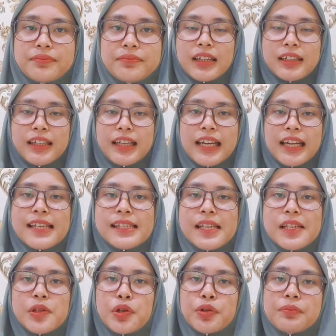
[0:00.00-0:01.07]
The last
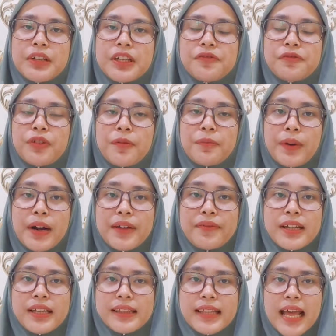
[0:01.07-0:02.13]
instrument for
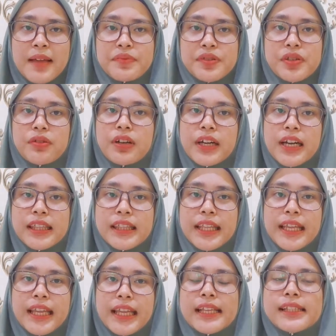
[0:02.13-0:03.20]
private debt
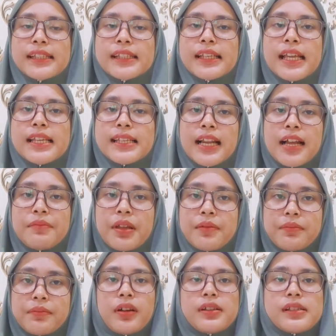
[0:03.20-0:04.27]
security is Islamic
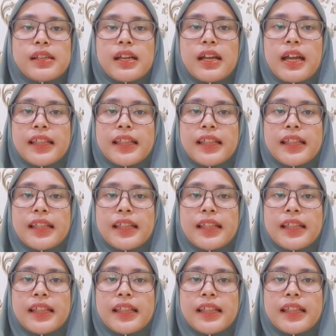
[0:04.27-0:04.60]
bonds.